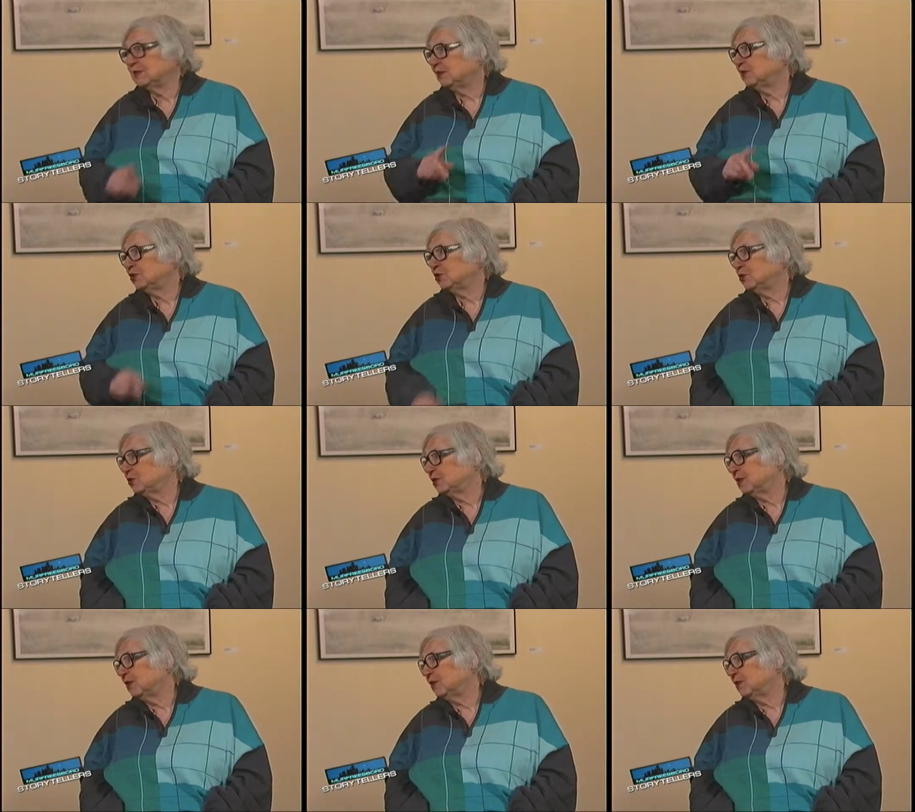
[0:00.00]
in the church
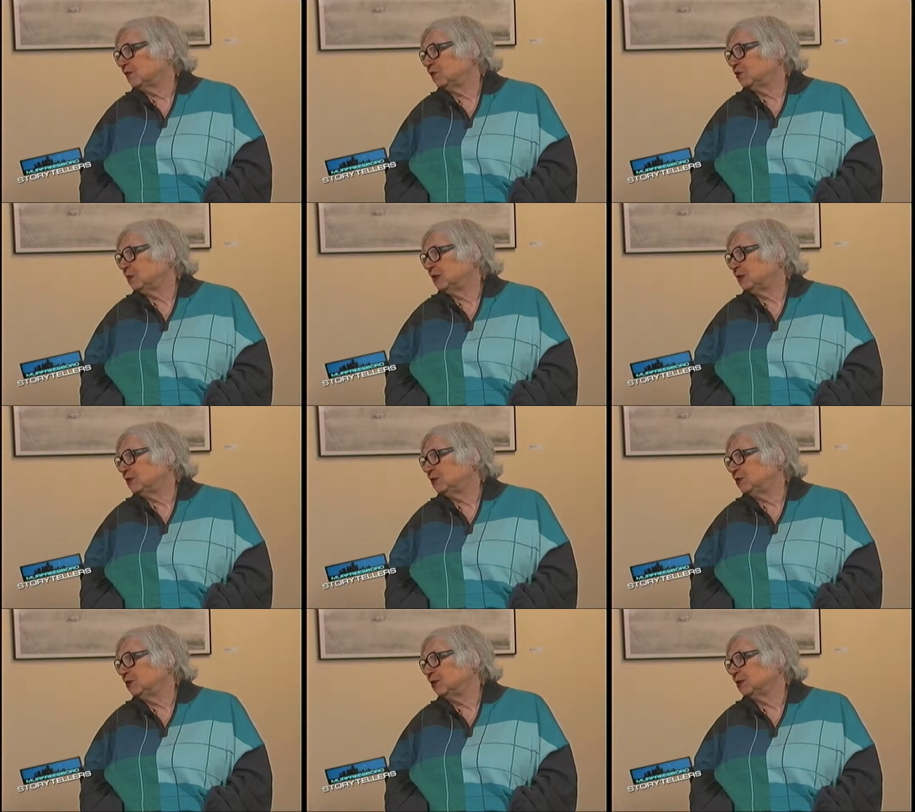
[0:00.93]
there in the First Methodist
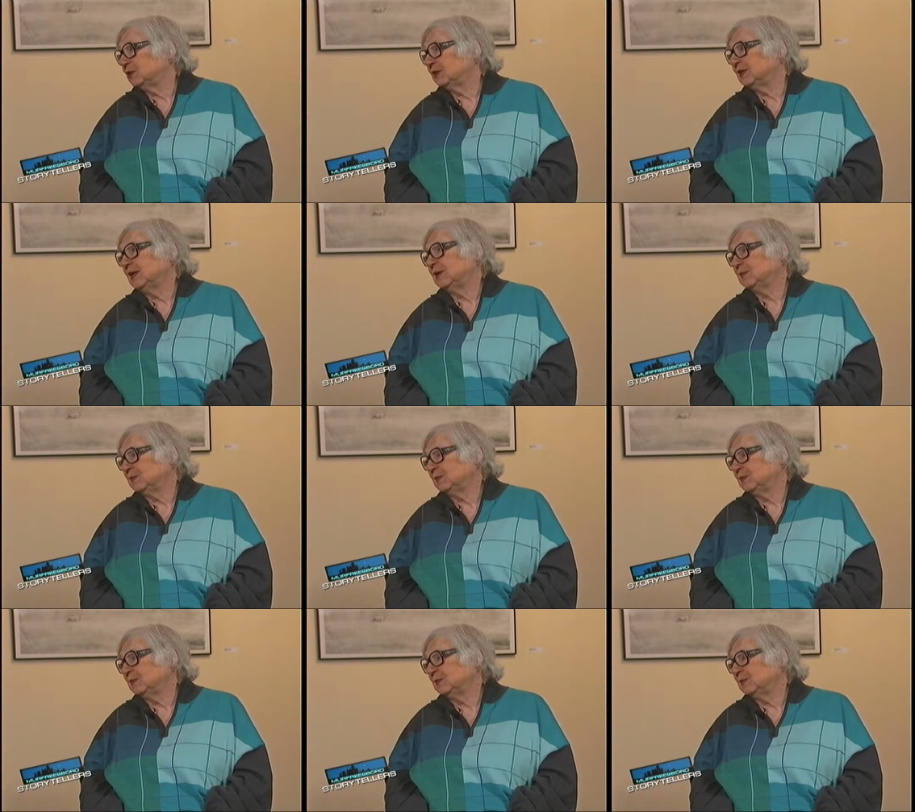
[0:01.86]
in Church. In the First Methodist